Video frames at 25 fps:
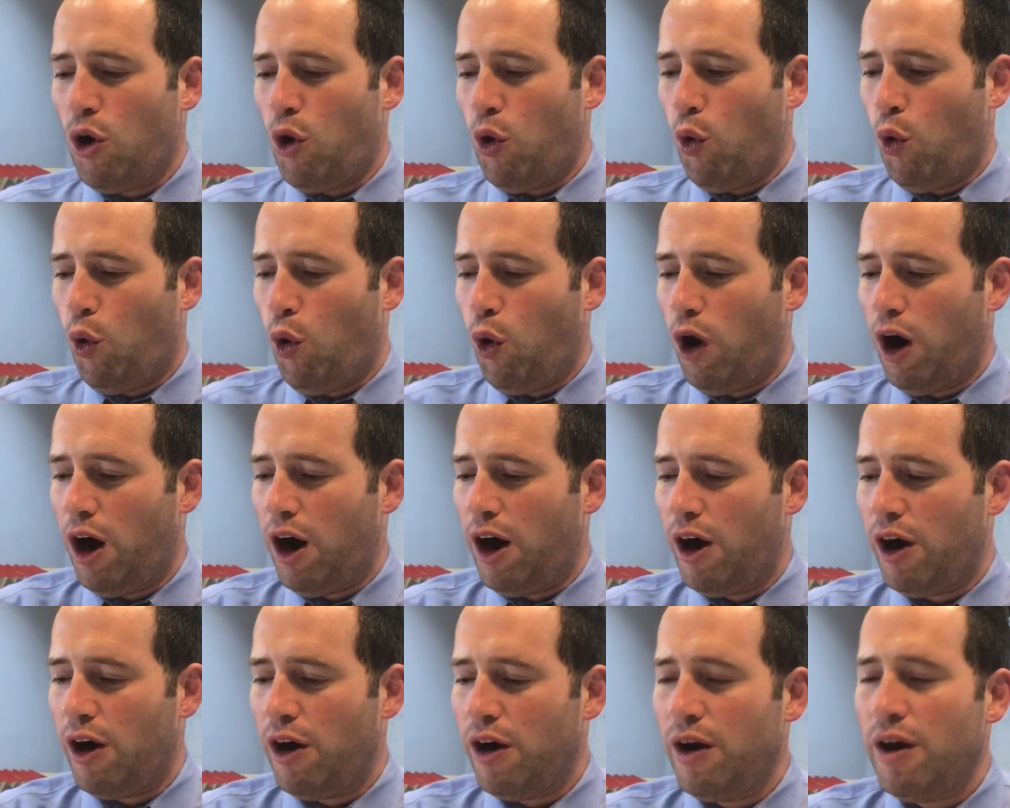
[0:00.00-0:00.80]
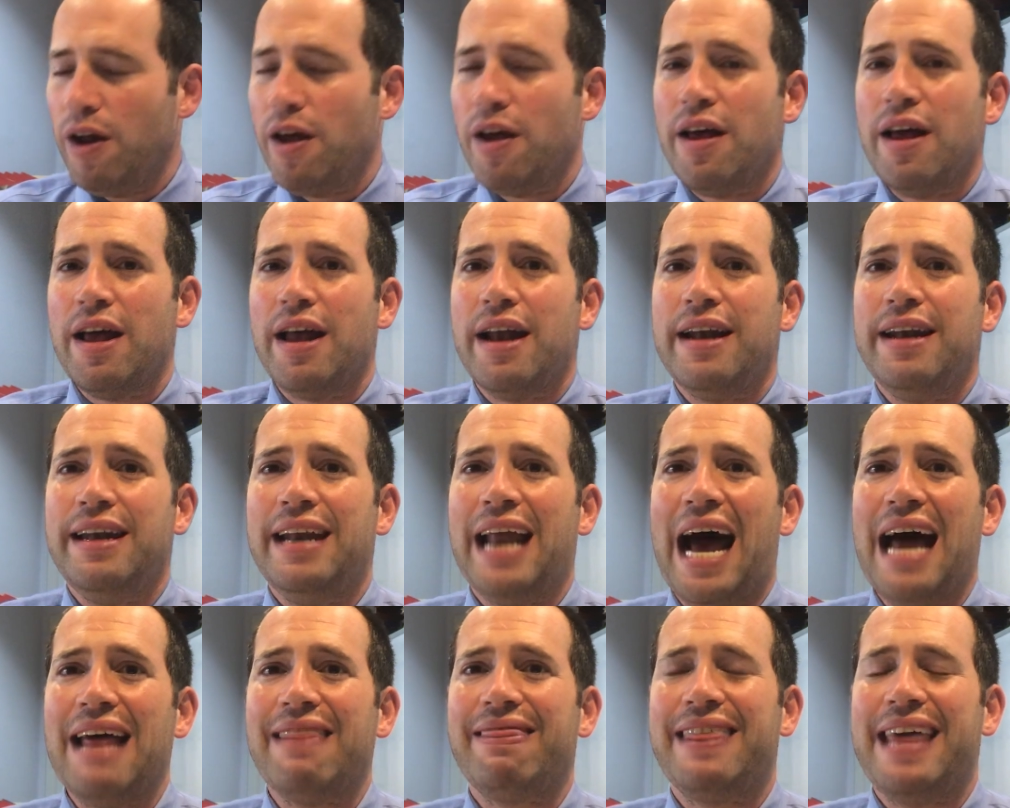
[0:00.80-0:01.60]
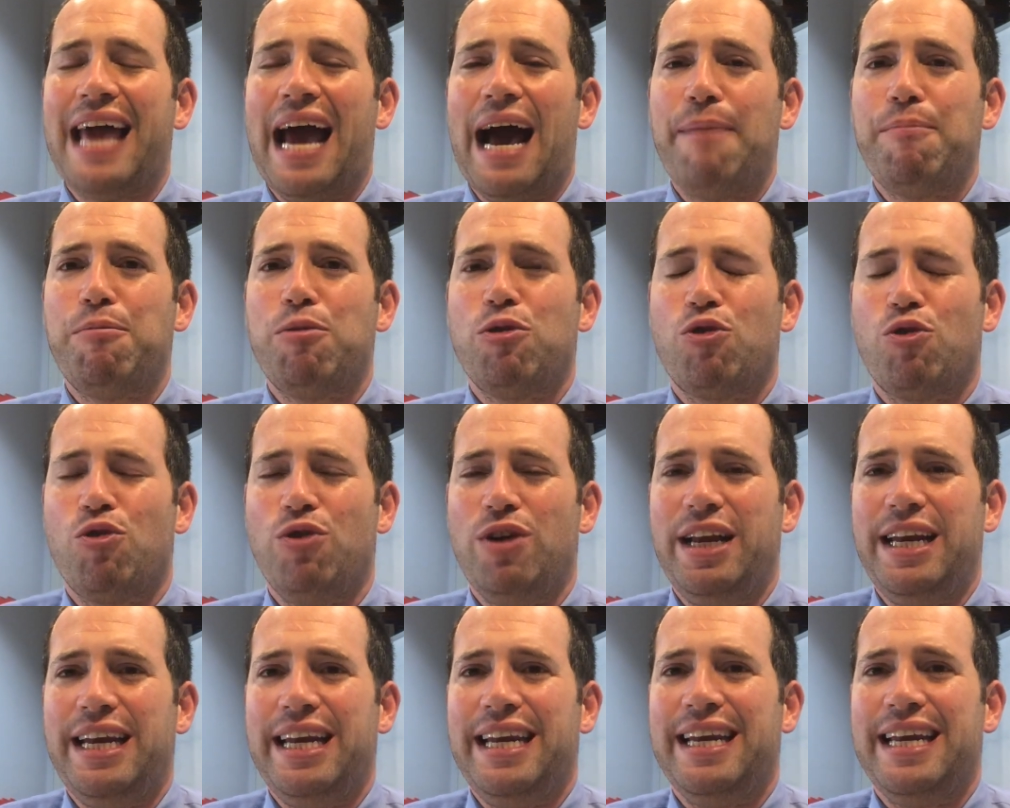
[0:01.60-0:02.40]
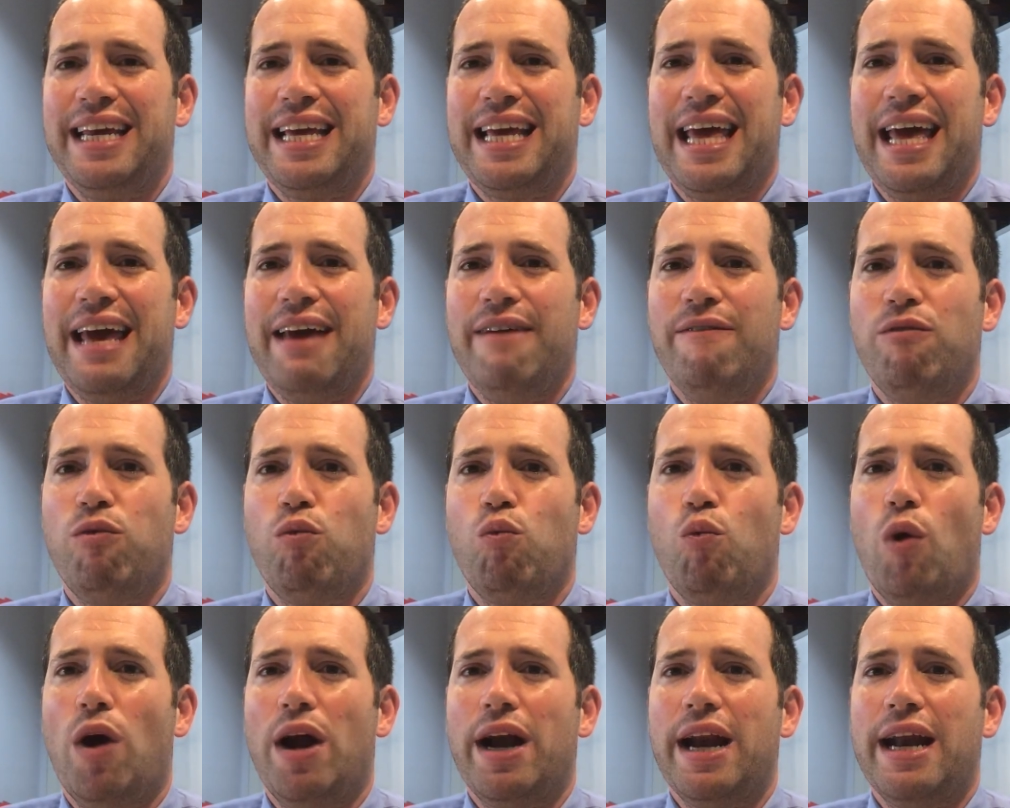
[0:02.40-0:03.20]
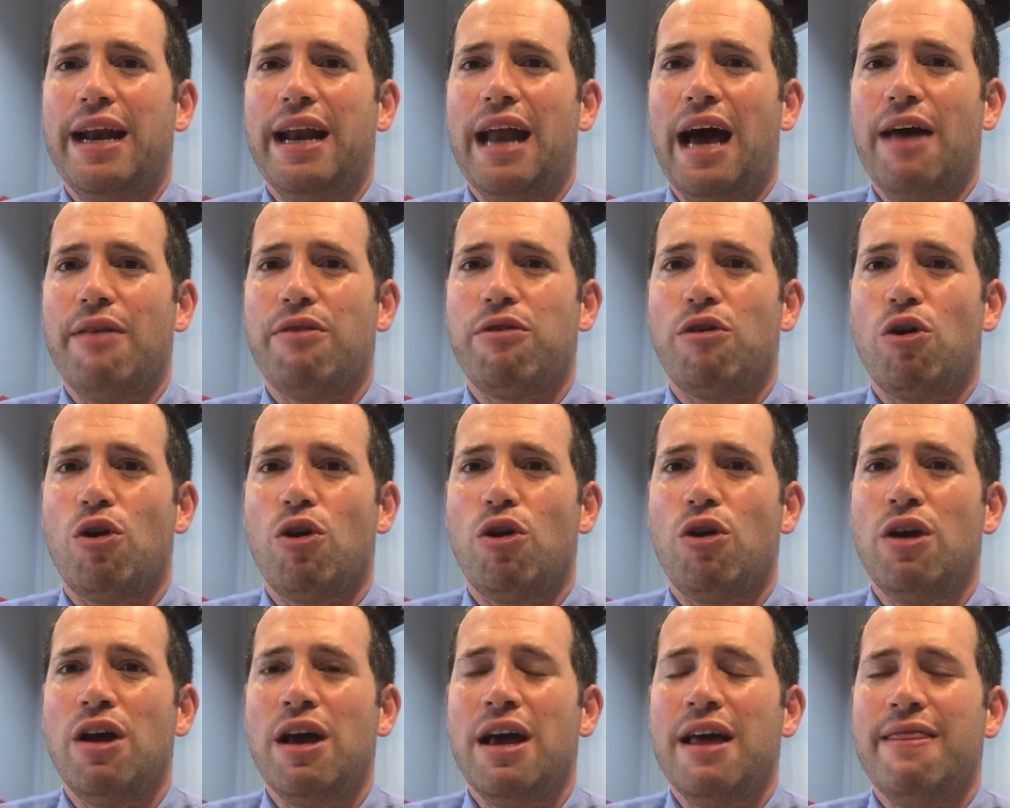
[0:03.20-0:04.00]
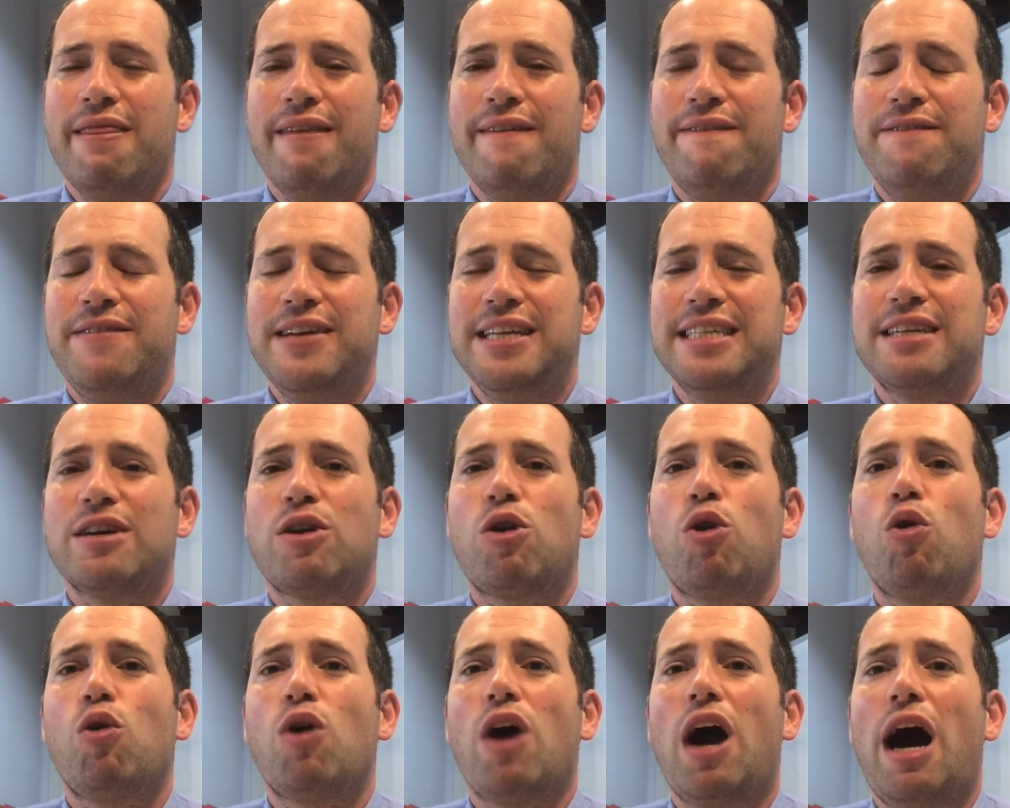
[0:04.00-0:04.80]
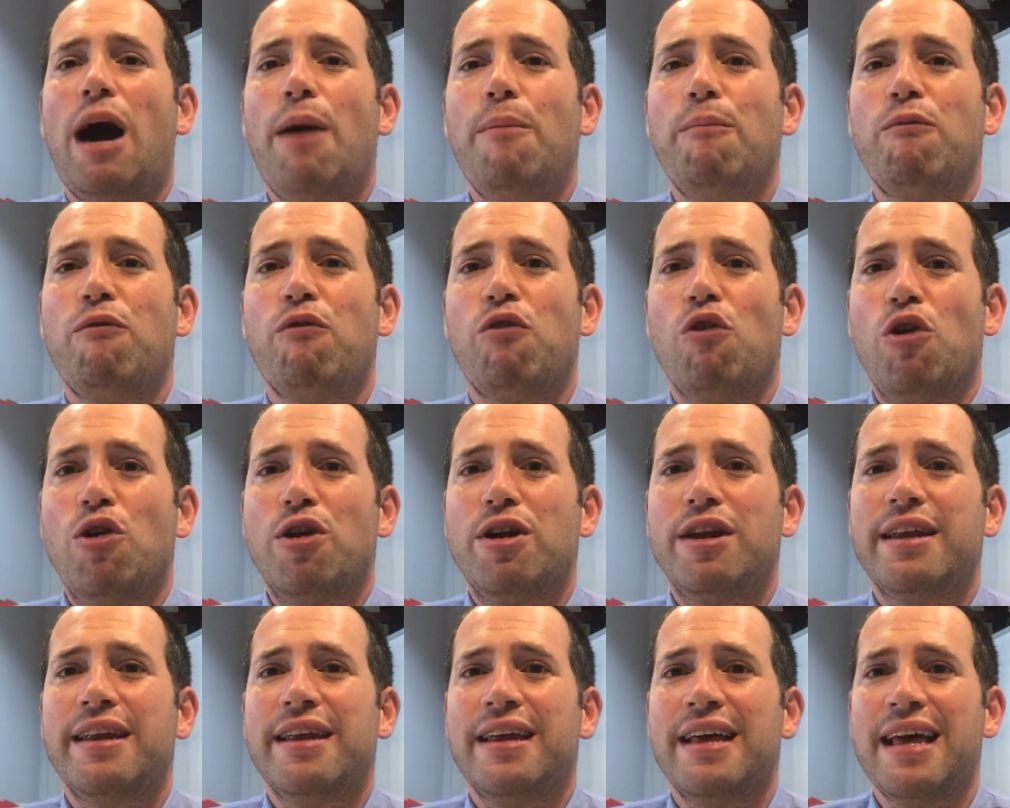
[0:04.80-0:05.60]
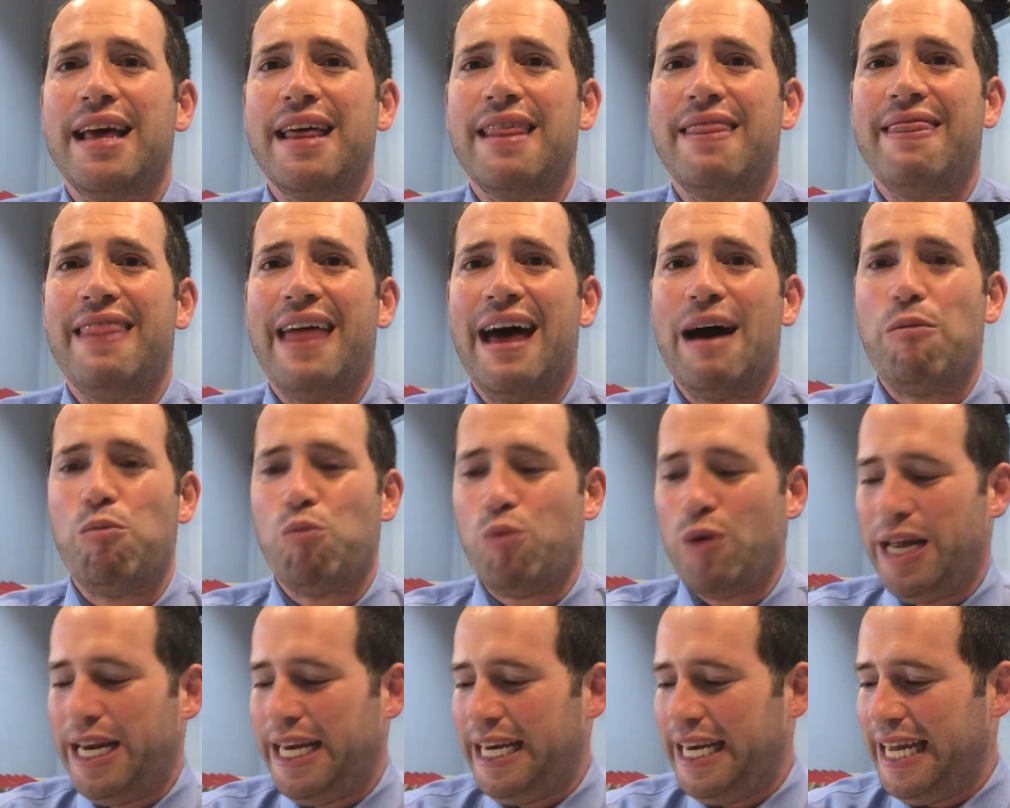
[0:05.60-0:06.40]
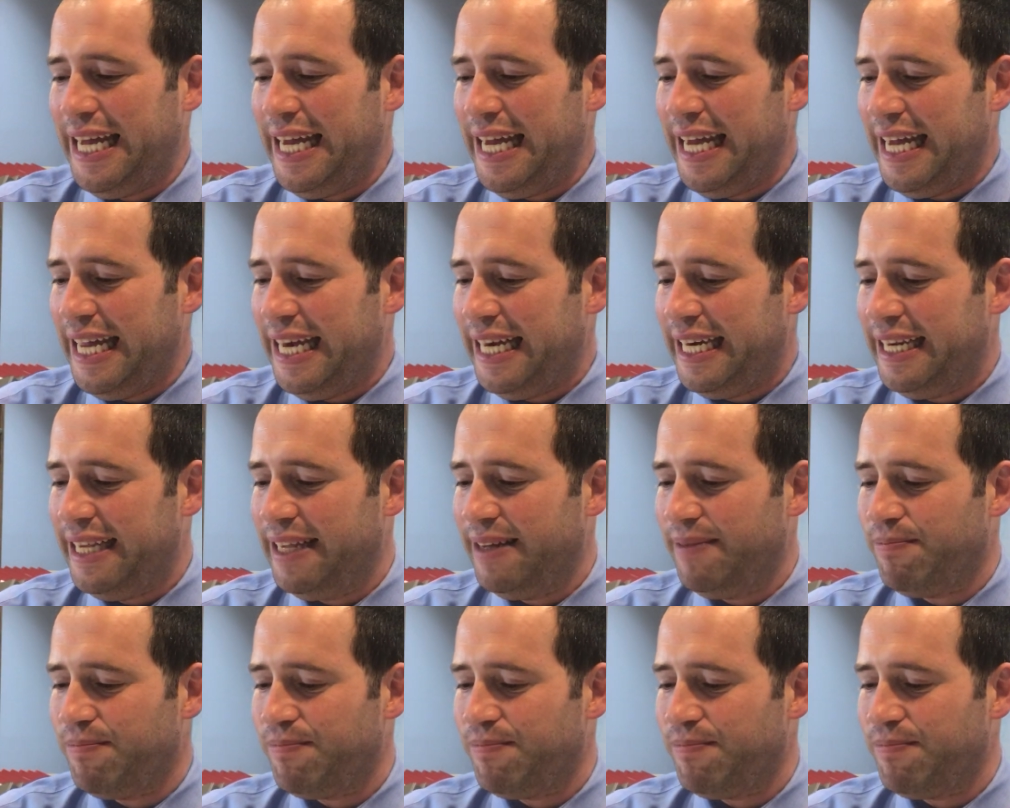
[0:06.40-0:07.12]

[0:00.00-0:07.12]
or not the opportunity to give one another the physical comfort that we need.